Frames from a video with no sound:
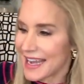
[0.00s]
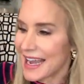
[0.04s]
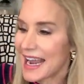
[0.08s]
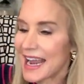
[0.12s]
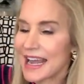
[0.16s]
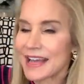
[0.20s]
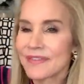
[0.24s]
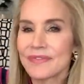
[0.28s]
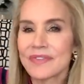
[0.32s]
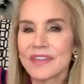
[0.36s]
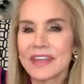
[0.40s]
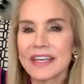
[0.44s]

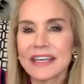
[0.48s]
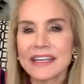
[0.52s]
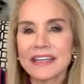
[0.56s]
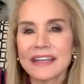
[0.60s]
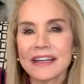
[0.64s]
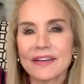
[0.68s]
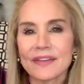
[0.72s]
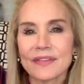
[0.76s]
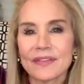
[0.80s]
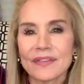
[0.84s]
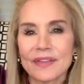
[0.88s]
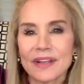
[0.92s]
And
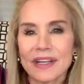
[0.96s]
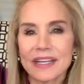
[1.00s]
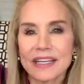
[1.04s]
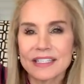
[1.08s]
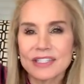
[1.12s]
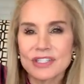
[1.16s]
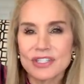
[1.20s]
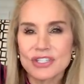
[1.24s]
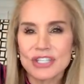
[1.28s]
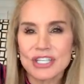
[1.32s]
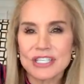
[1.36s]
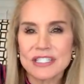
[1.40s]
then
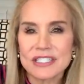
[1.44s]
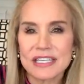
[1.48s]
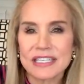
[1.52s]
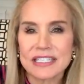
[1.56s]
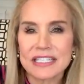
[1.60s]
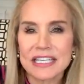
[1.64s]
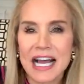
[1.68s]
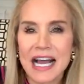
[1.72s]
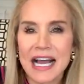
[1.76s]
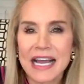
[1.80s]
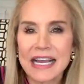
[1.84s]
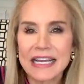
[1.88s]
it's just a
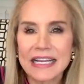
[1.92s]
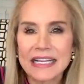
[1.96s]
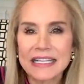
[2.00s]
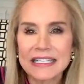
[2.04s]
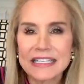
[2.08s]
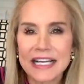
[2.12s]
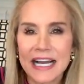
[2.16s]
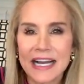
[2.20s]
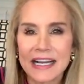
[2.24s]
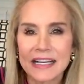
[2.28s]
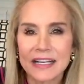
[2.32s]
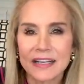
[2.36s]
tiny,
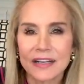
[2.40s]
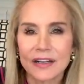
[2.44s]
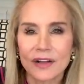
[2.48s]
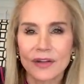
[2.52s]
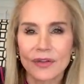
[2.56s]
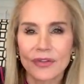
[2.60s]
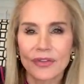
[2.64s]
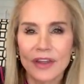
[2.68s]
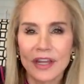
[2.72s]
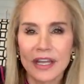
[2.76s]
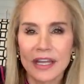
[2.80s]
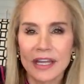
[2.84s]
tiny little
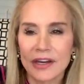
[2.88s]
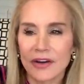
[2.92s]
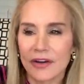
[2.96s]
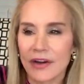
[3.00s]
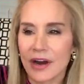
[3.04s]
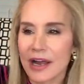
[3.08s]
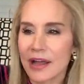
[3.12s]
thing here.